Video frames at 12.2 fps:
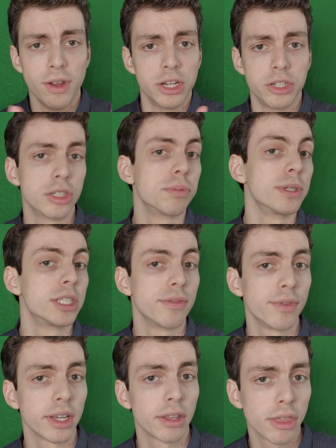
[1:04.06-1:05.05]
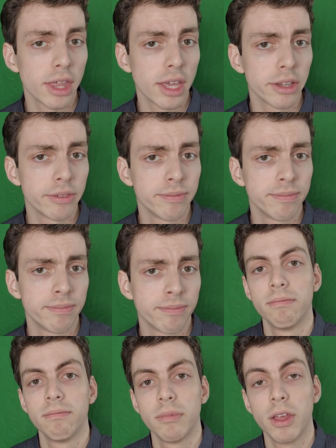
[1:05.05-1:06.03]
adventure-specific thing.
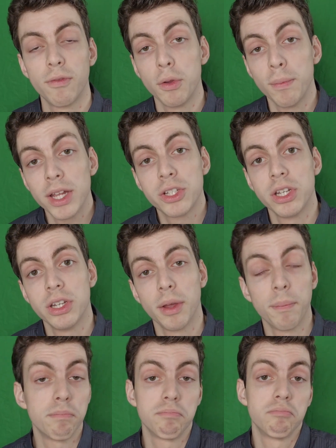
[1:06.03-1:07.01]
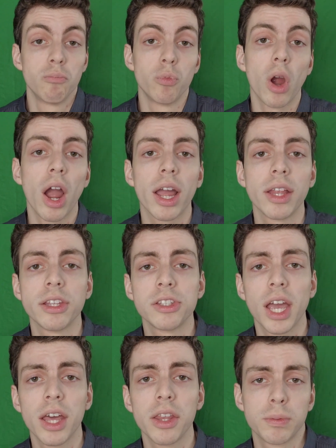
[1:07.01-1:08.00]
If you mention a rock on the
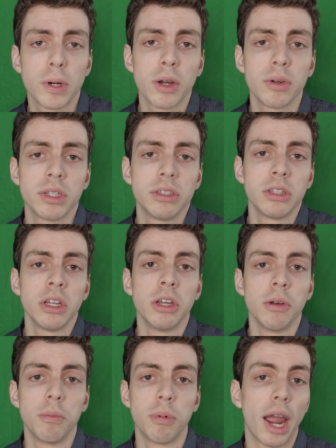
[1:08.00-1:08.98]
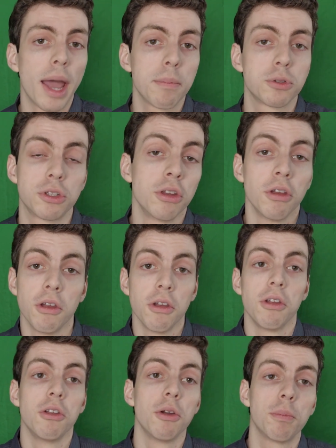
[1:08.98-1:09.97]
side of the road and perhaps
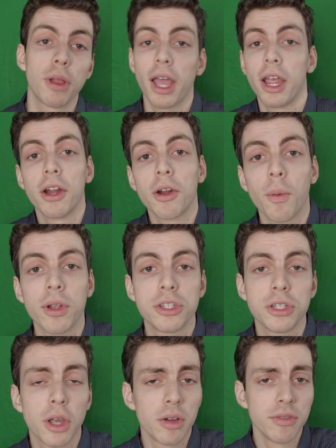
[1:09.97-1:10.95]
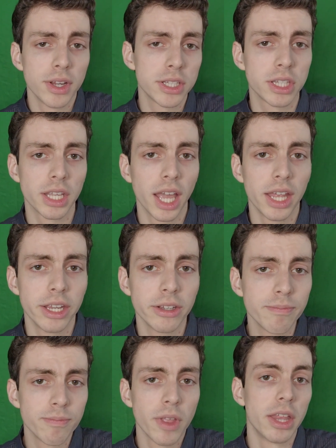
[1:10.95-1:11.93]
your player wants to go investigate
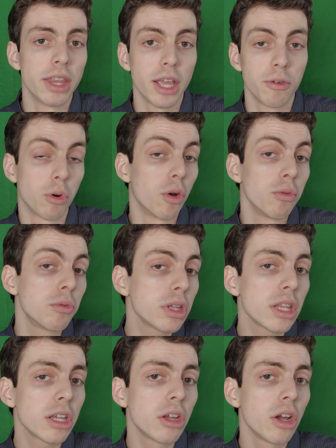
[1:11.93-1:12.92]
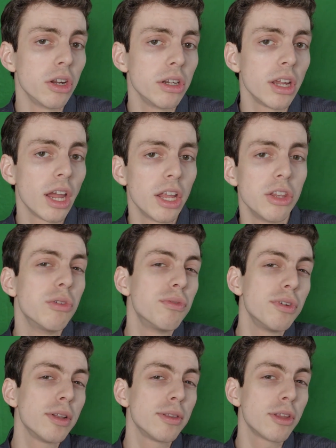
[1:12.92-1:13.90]
it, and they roll really good, and
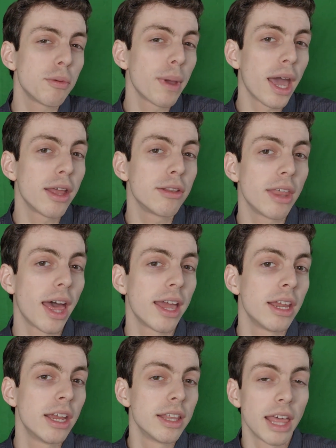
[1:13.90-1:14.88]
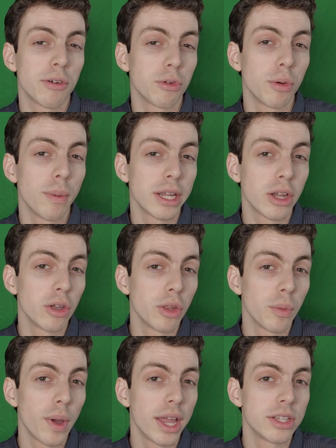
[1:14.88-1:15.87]
you feel a little bad that that roll might
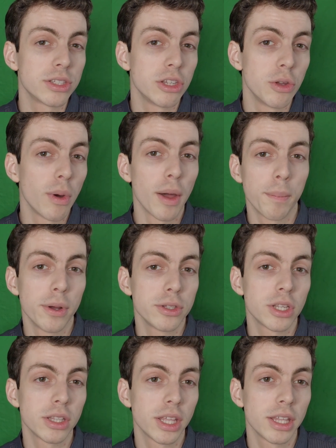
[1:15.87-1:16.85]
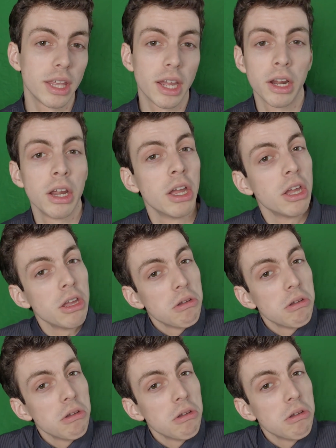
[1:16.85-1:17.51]
go to waste, and you want to put something there,